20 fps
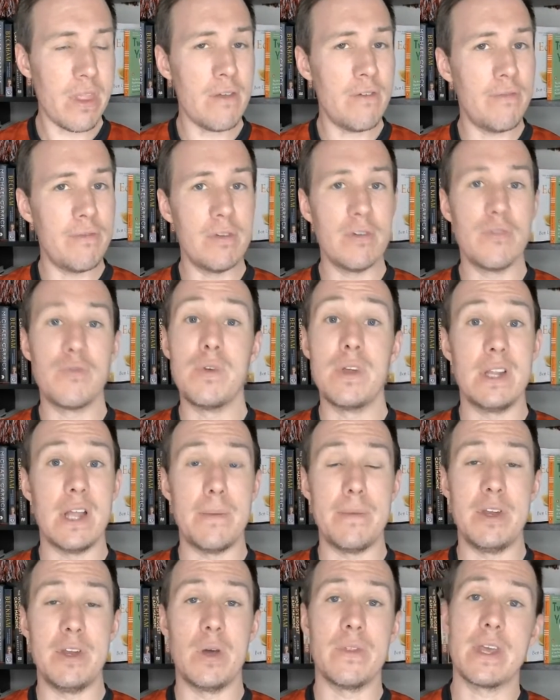Feel free to let
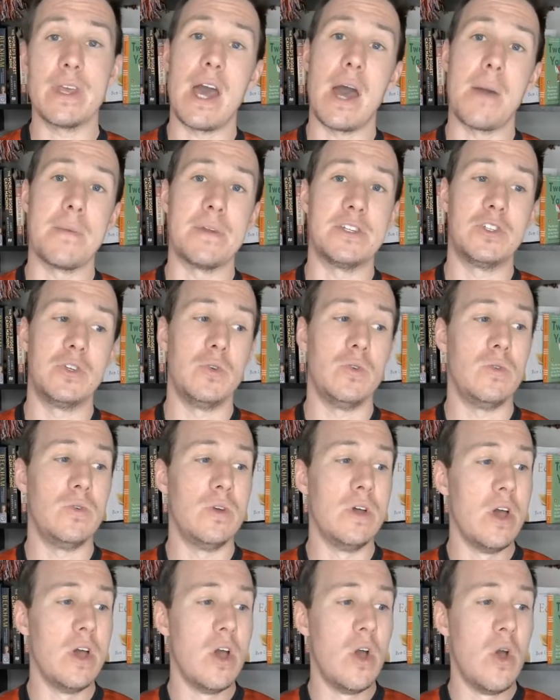me know in the comments too
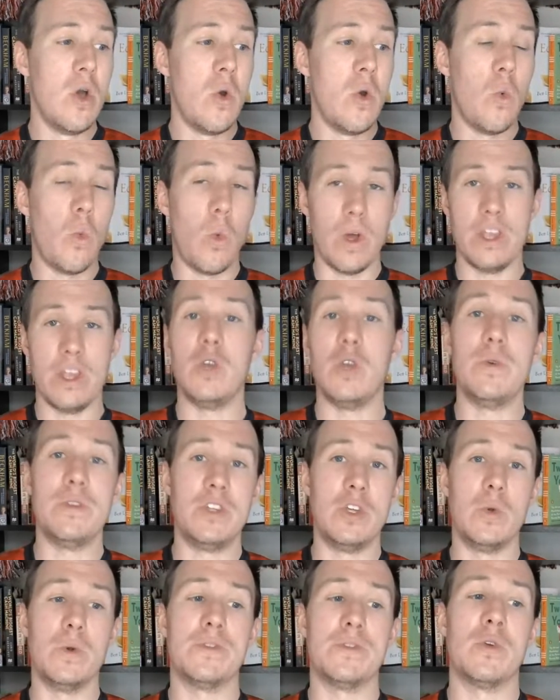what you would
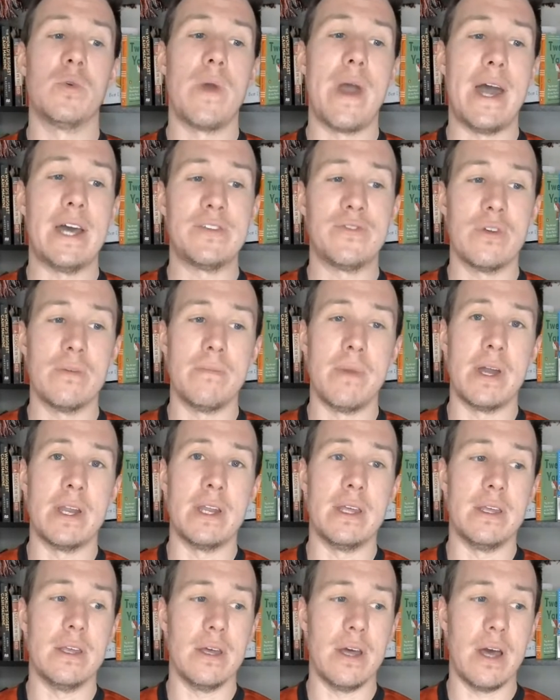do with the Rashford
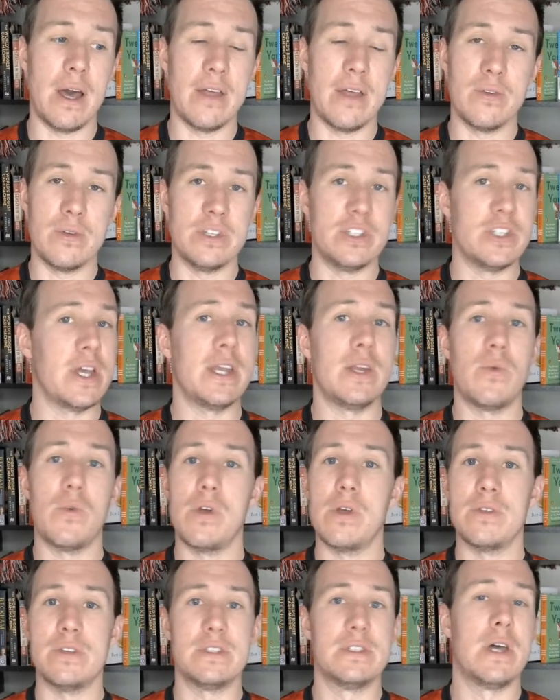money, either in
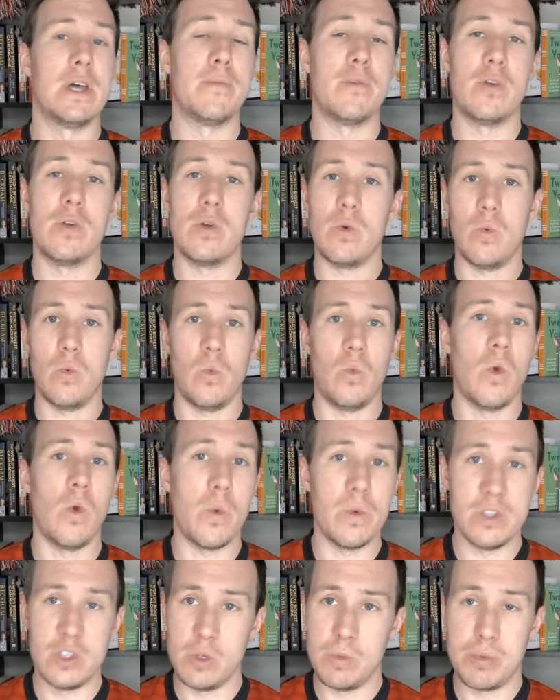January or the summer. What
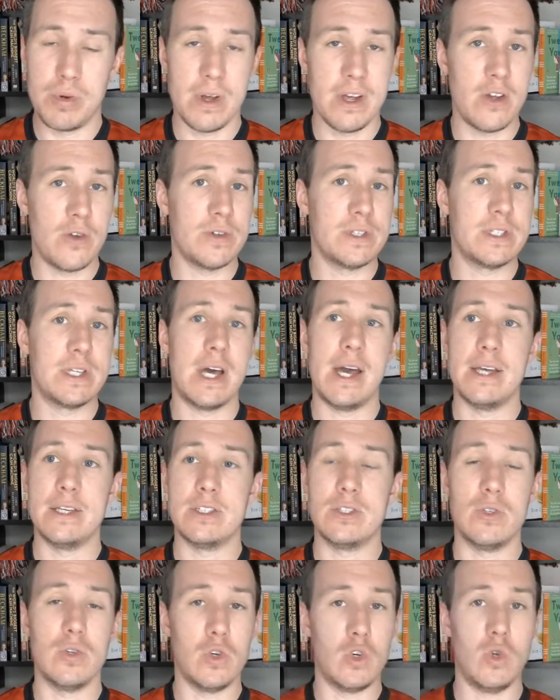would you
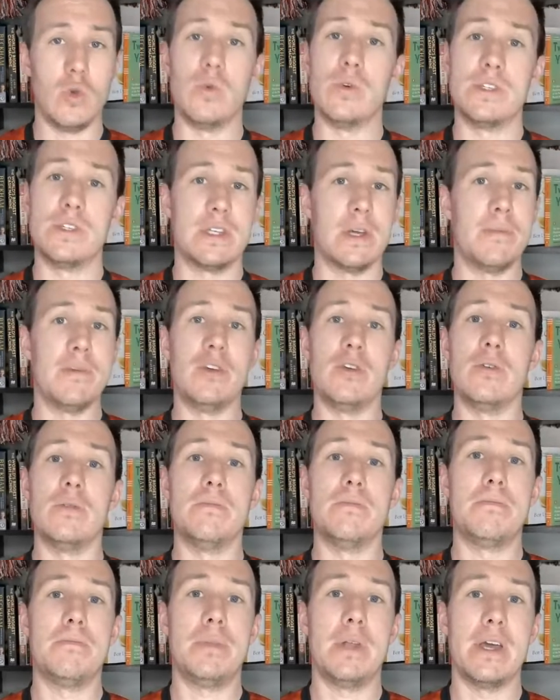prioritize? Who are some of your
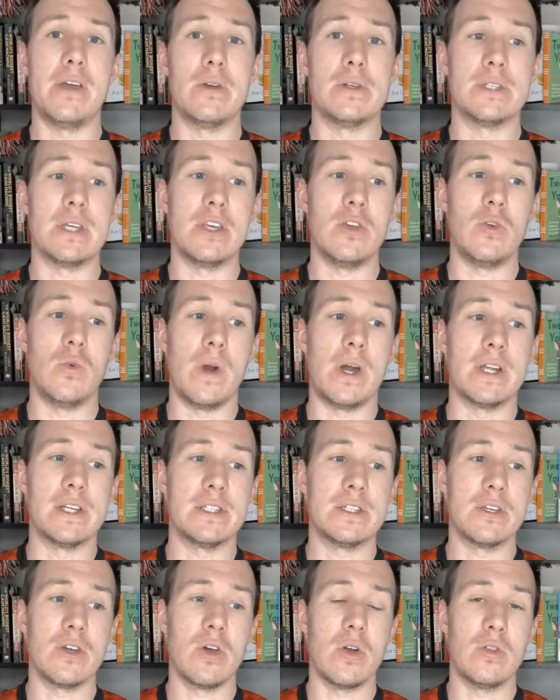players that you want us
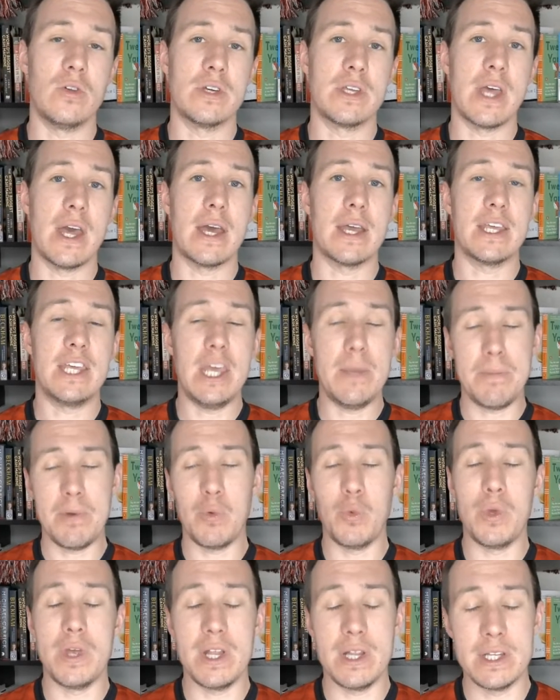to go look at? Keep it
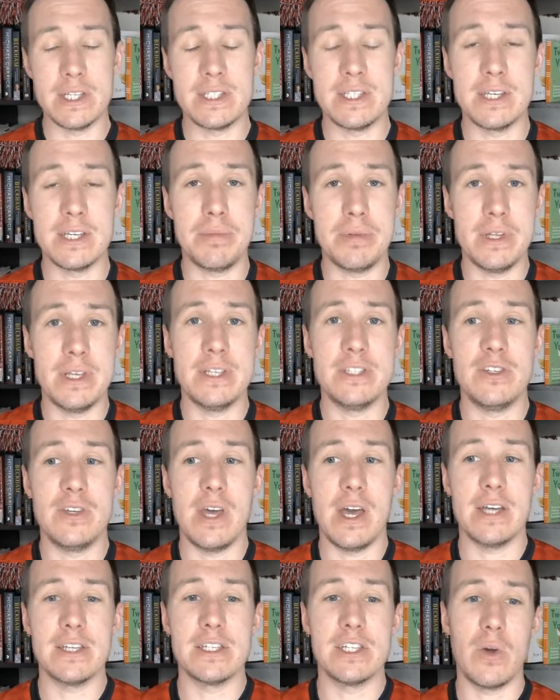realistic, please. You
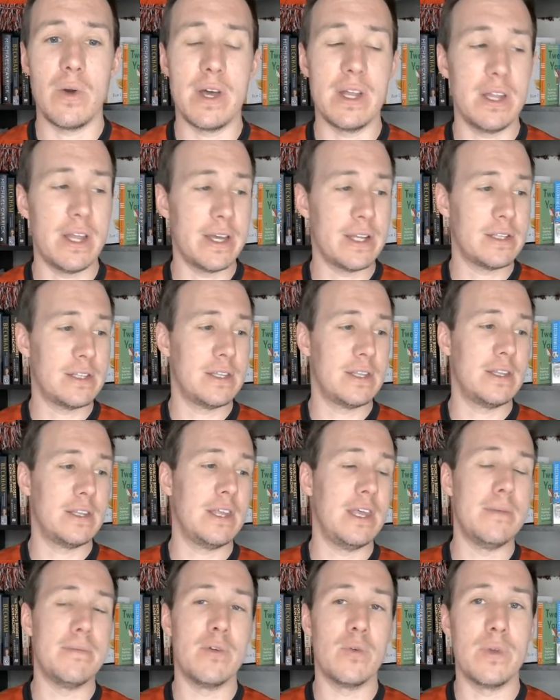guys know I like
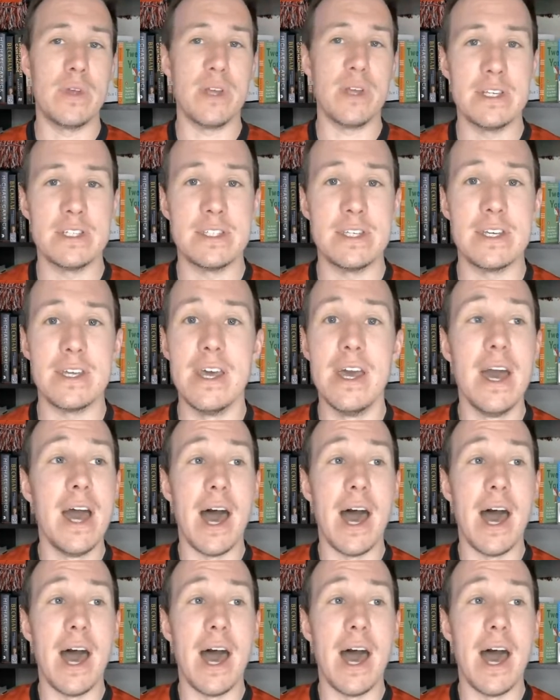keep it realistic.